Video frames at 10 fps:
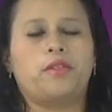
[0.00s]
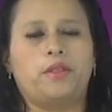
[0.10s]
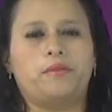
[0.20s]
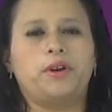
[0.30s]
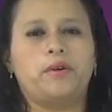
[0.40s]

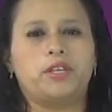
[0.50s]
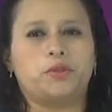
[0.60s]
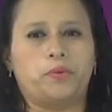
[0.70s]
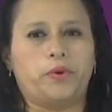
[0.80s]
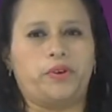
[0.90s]
WH
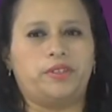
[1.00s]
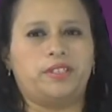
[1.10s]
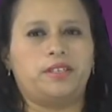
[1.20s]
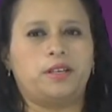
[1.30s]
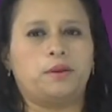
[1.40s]
word
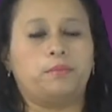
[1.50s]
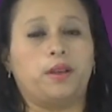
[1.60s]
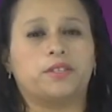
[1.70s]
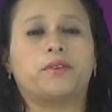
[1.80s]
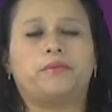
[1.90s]

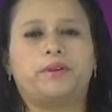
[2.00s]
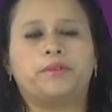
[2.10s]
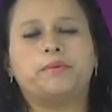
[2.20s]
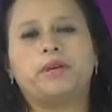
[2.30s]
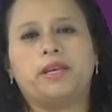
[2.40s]
plus
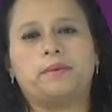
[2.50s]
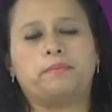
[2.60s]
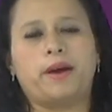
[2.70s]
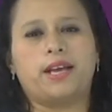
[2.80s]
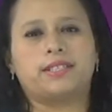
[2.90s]
verb to be in
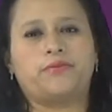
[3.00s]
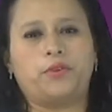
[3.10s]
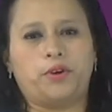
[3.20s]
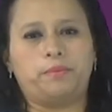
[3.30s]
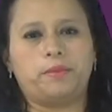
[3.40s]
past
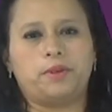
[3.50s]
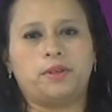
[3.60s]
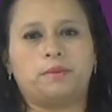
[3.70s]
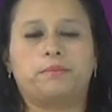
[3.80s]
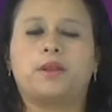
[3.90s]
form
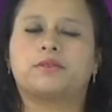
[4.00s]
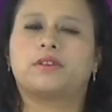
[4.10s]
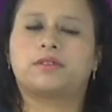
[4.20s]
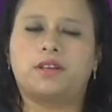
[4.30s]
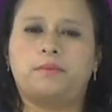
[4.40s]
plus
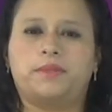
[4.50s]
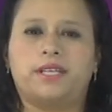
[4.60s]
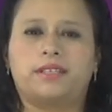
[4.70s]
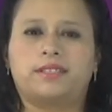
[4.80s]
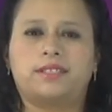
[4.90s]

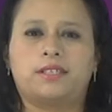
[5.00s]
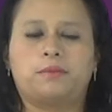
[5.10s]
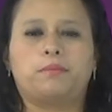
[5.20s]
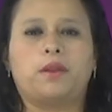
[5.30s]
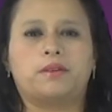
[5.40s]
subject
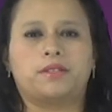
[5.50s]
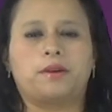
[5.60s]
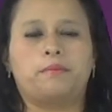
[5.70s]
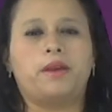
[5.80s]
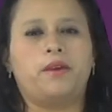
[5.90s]
plus
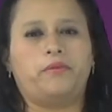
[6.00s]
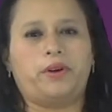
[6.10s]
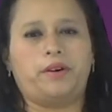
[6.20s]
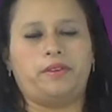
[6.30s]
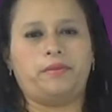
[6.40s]
main
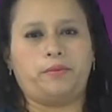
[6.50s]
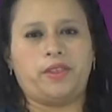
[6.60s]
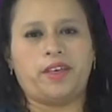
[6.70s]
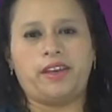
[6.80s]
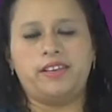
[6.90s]
verb
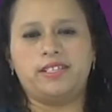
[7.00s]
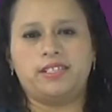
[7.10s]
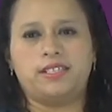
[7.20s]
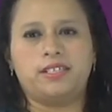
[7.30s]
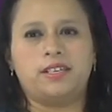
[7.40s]
with
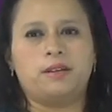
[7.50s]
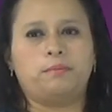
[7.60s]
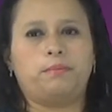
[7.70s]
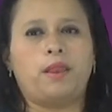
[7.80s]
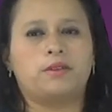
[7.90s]
ing
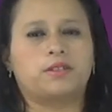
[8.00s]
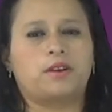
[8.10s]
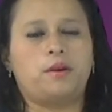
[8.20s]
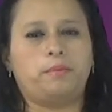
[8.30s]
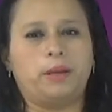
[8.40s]
plus
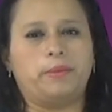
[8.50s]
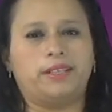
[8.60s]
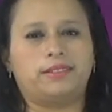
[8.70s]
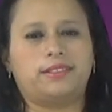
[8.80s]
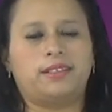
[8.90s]

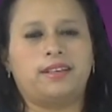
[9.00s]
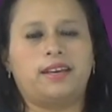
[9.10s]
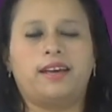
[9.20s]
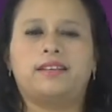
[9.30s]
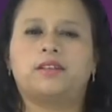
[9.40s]
complement
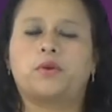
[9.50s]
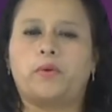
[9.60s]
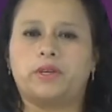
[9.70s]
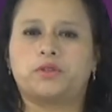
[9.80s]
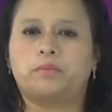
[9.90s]
and
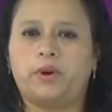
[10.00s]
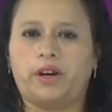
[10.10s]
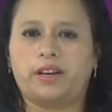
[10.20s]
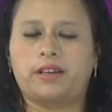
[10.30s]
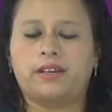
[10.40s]
question
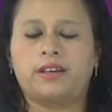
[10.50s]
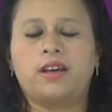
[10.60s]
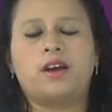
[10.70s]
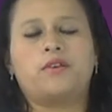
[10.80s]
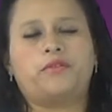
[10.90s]
mark.
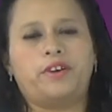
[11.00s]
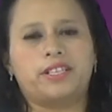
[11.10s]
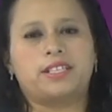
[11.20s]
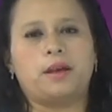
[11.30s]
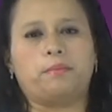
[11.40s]
For
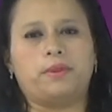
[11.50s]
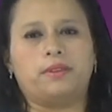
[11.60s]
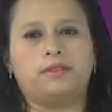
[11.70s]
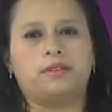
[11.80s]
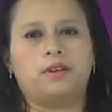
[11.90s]
example,
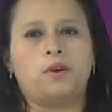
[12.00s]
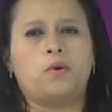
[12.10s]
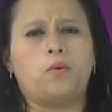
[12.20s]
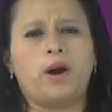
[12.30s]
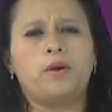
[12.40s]

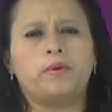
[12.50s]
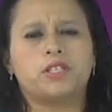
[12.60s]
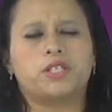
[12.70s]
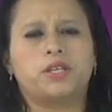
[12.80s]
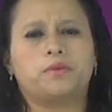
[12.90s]
why
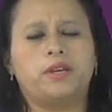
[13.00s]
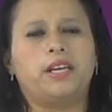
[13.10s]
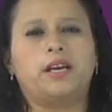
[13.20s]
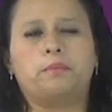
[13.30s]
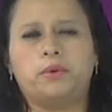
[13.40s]
was she
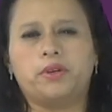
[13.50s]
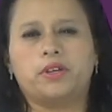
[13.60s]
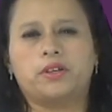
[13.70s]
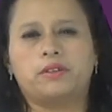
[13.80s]
reading a book?